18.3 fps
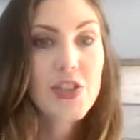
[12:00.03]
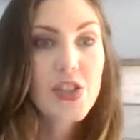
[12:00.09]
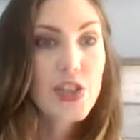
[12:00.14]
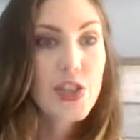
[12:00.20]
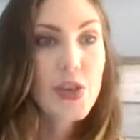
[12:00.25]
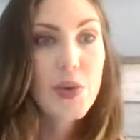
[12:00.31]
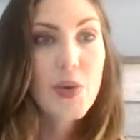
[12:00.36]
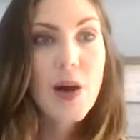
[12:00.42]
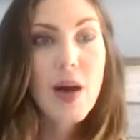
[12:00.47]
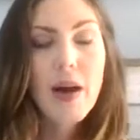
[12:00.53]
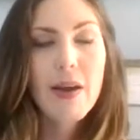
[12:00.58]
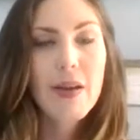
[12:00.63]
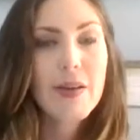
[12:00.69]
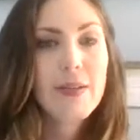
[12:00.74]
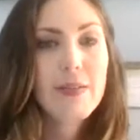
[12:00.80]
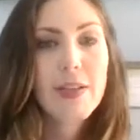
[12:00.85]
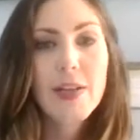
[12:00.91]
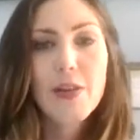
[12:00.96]
to
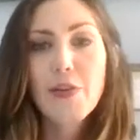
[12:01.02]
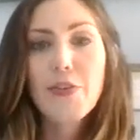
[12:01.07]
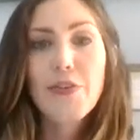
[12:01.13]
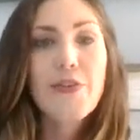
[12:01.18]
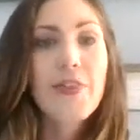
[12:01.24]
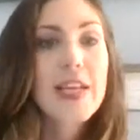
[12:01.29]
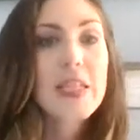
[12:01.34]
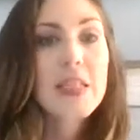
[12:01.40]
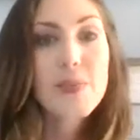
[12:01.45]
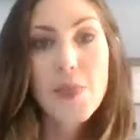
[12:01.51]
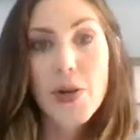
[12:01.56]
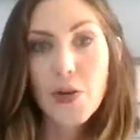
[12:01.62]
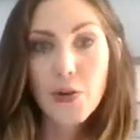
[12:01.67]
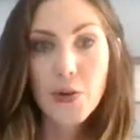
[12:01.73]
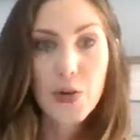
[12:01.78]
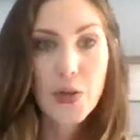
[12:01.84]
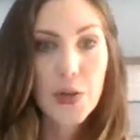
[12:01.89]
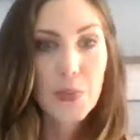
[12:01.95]
on, Facebook
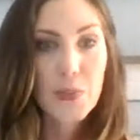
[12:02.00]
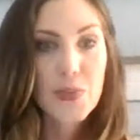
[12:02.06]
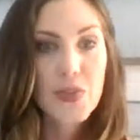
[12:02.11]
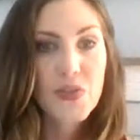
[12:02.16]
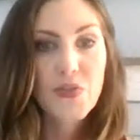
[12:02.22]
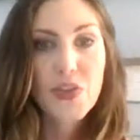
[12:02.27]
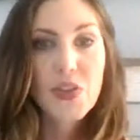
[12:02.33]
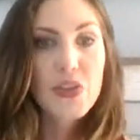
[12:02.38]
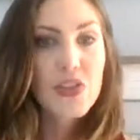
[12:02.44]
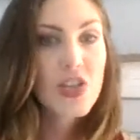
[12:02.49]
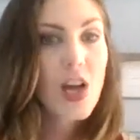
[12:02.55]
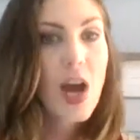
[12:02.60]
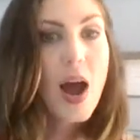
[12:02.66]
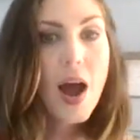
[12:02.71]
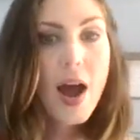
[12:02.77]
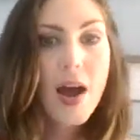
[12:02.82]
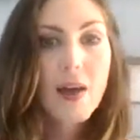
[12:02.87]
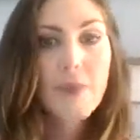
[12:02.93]
groups for
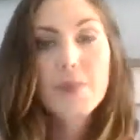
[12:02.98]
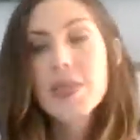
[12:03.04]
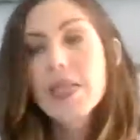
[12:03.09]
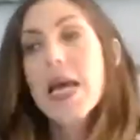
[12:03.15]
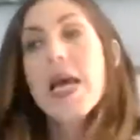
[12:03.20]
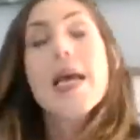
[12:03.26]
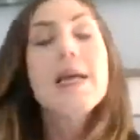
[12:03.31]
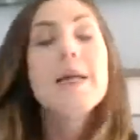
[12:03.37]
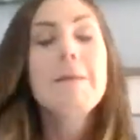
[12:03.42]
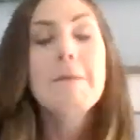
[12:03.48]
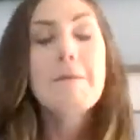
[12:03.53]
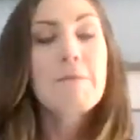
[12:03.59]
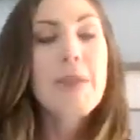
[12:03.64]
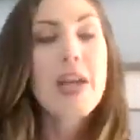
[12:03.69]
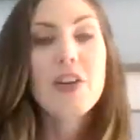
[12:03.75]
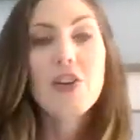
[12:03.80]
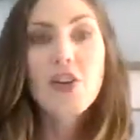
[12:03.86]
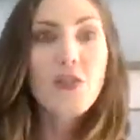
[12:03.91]
jobs,
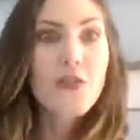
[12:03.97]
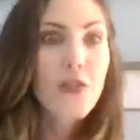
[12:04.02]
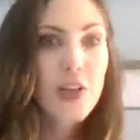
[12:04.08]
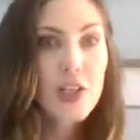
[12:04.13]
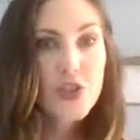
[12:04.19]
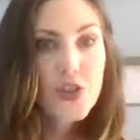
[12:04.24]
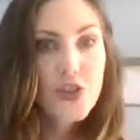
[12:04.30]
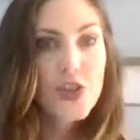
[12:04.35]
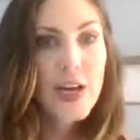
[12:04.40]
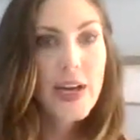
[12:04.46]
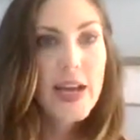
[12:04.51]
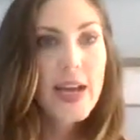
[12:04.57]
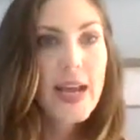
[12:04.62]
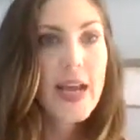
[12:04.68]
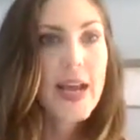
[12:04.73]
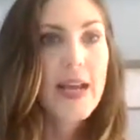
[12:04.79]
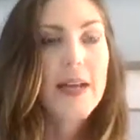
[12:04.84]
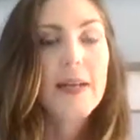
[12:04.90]
and you're
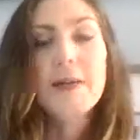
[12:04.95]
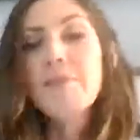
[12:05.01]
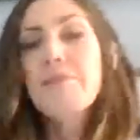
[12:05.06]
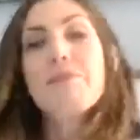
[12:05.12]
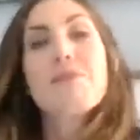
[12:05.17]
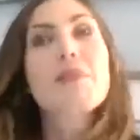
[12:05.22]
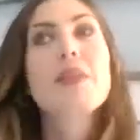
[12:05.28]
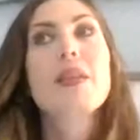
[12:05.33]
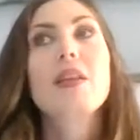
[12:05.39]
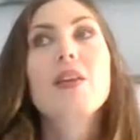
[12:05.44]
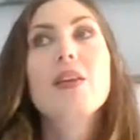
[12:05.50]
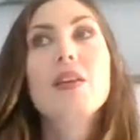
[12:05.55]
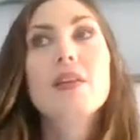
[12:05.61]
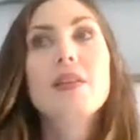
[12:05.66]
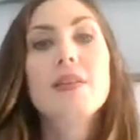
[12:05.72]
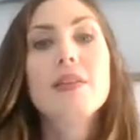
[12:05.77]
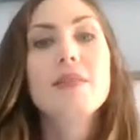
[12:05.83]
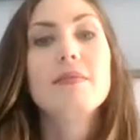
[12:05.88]
frustrated.
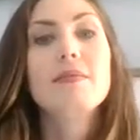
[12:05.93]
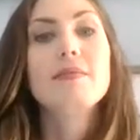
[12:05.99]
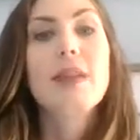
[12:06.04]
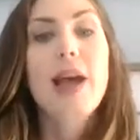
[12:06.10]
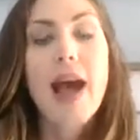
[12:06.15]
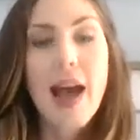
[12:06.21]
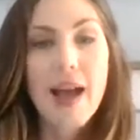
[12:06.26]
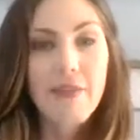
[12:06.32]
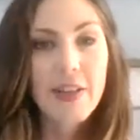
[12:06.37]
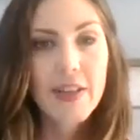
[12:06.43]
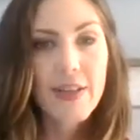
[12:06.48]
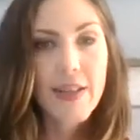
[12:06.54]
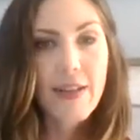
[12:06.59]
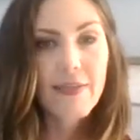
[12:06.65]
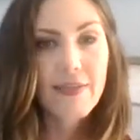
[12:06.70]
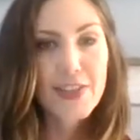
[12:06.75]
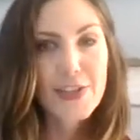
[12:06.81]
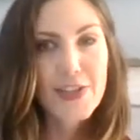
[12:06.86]
Having
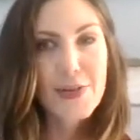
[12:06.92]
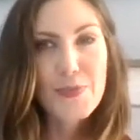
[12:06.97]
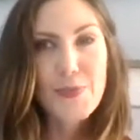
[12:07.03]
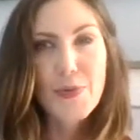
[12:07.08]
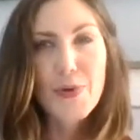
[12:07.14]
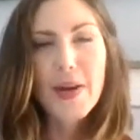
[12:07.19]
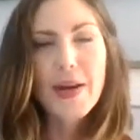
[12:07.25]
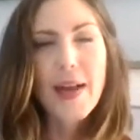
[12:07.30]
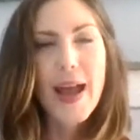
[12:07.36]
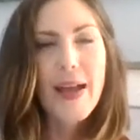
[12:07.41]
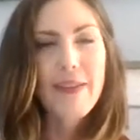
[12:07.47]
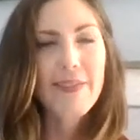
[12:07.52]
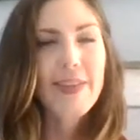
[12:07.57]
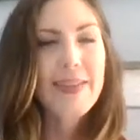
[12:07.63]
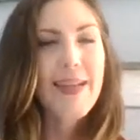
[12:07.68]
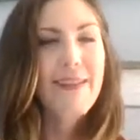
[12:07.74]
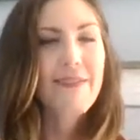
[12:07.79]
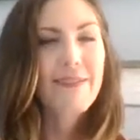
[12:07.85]
that vision board,
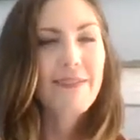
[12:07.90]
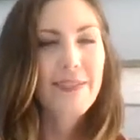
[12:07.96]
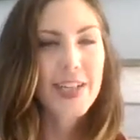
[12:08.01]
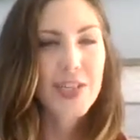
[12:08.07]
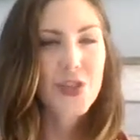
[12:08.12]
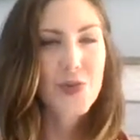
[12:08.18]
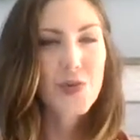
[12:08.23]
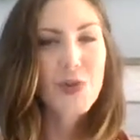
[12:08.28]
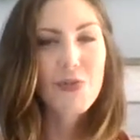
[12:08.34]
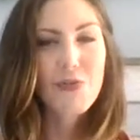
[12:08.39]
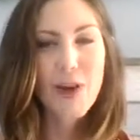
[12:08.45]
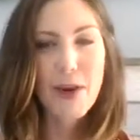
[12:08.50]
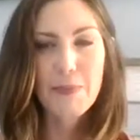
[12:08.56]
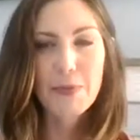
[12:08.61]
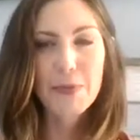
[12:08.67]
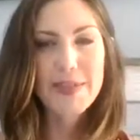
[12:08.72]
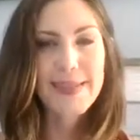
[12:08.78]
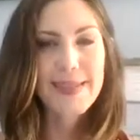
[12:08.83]
having that visual
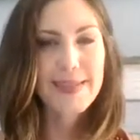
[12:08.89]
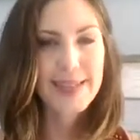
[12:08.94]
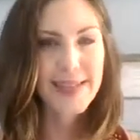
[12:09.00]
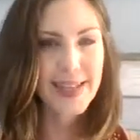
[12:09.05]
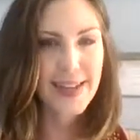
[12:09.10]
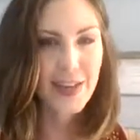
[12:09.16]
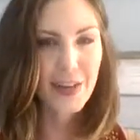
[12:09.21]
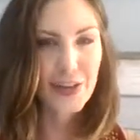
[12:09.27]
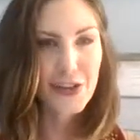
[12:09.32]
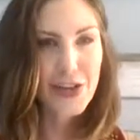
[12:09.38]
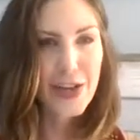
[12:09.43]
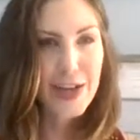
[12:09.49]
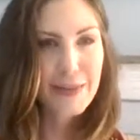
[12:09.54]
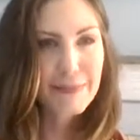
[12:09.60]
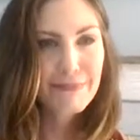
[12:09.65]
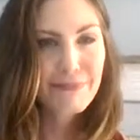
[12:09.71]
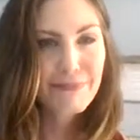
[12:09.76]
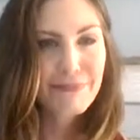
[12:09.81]

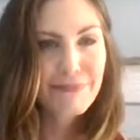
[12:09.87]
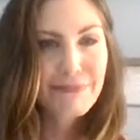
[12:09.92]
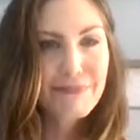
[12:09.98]
representation